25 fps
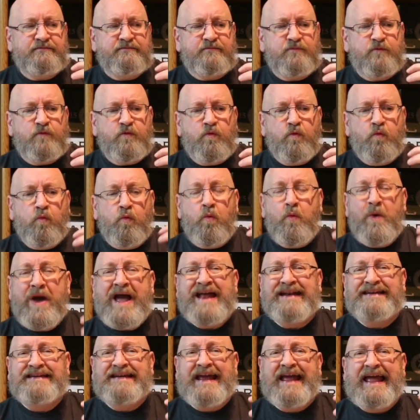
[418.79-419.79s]

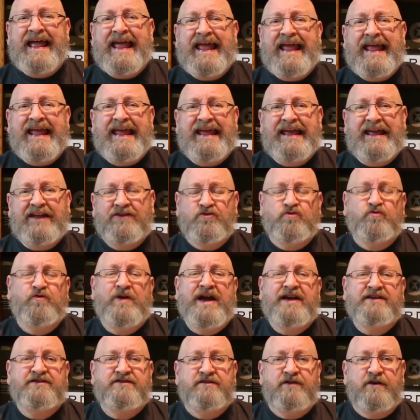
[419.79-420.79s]
wet hay and
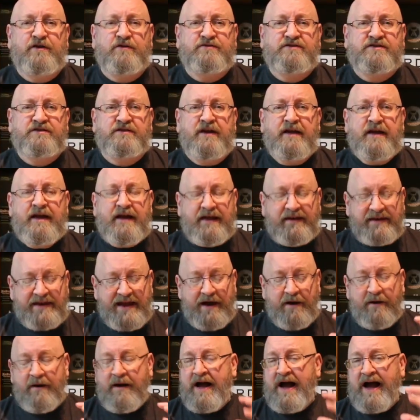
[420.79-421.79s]
grass notes.
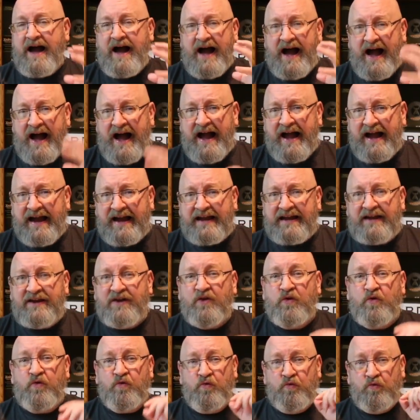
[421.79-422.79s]
Now,
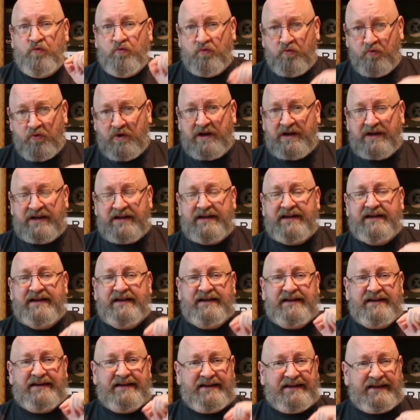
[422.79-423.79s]
I really
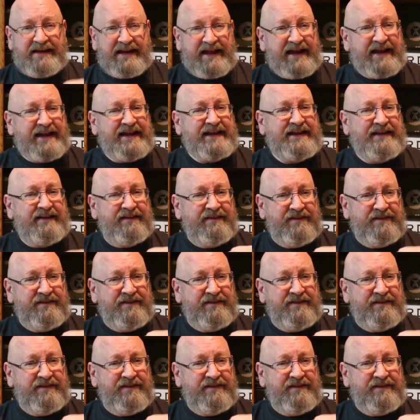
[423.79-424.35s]
like